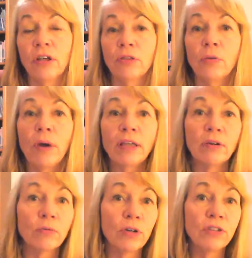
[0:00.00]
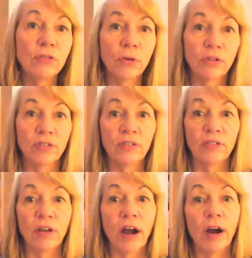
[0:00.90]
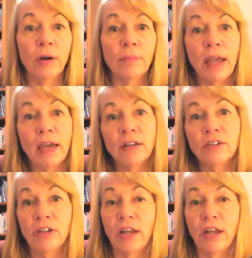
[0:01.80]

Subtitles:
the way that resources are managed